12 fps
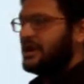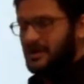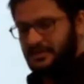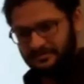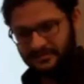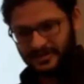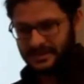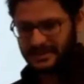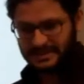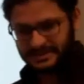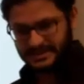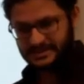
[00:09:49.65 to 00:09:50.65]

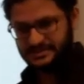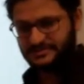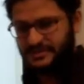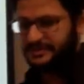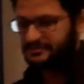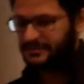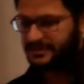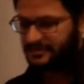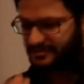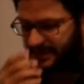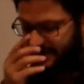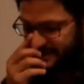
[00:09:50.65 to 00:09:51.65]
affiliations with
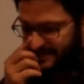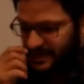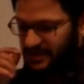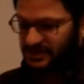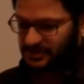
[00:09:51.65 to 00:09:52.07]
the West.